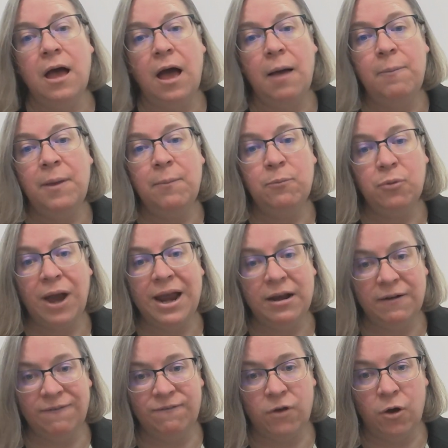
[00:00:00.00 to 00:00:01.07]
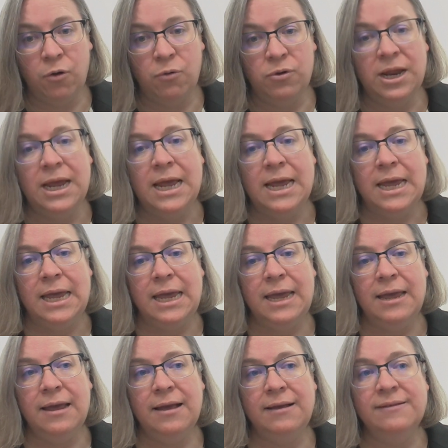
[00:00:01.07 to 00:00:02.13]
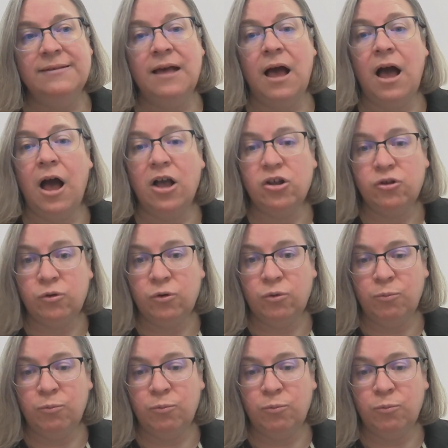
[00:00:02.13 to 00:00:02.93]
A membranophone is a